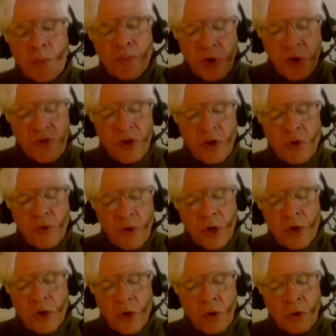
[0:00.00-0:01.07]
producing
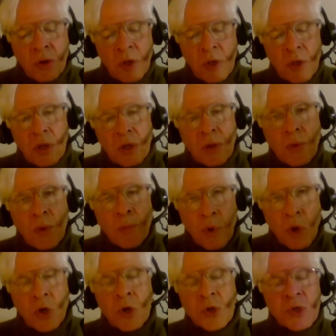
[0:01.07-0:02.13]
critical
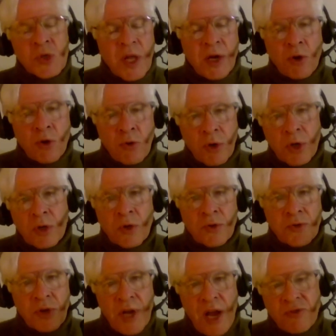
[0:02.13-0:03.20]
goods that are critical
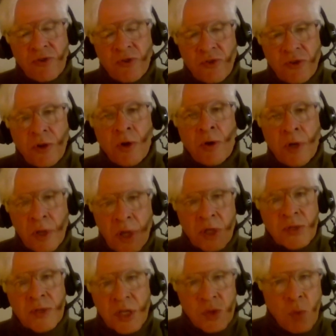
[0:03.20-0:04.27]
to national security.
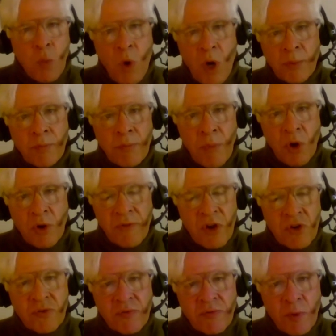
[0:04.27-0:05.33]
That's one
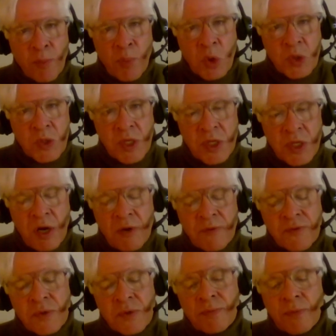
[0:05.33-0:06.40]
motivation for imposing the
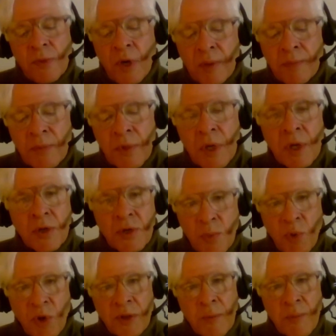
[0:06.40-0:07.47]
tariffs, right?
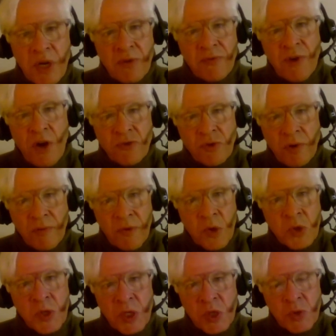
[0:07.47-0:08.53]
To bring the manufacturing of
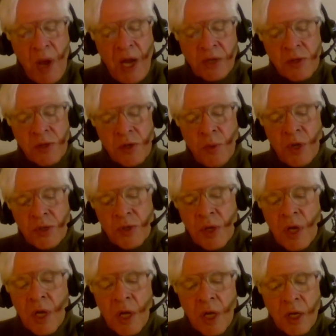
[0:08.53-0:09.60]
those things back to the US.
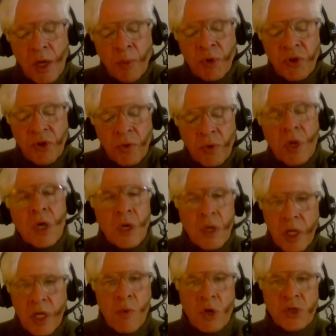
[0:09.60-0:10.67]
Number two,
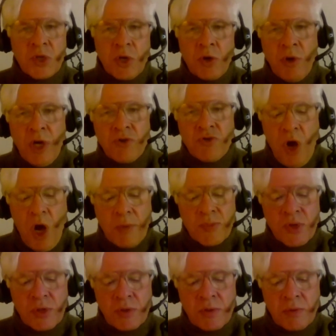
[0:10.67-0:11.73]
he wants to create
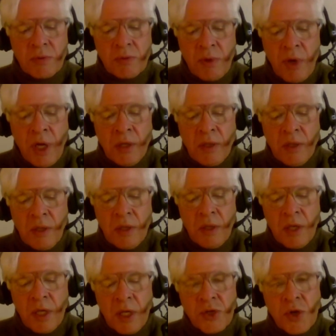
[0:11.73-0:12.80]
jobs, right?
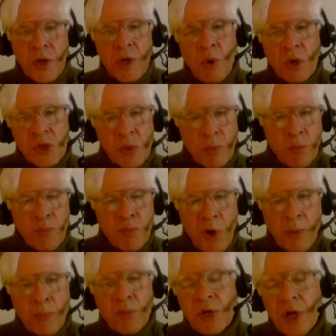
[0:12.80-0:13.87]
So he wants to
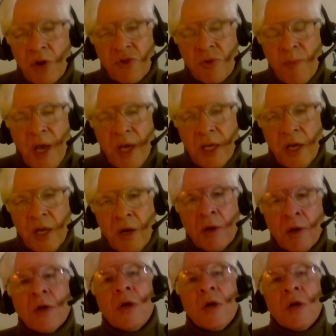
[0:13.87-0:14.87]
bring production back here